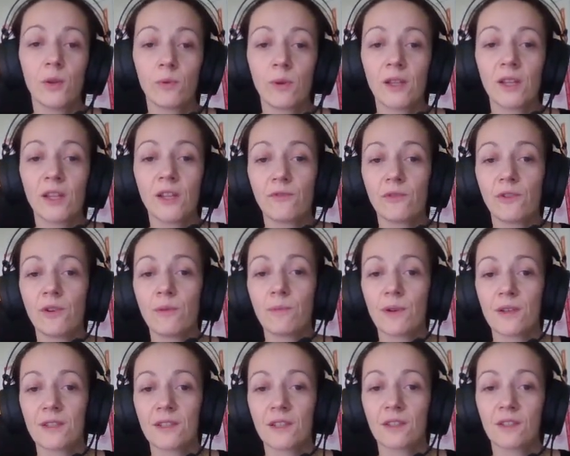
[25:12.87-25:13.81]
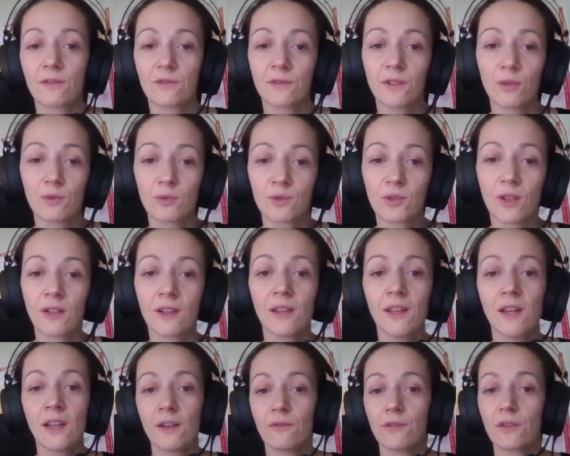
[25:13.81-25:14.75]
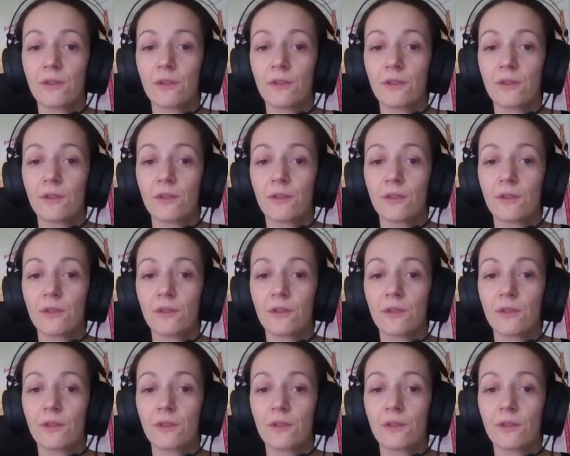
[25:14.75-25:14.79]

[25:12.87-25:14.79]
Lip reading: 23% of neutral,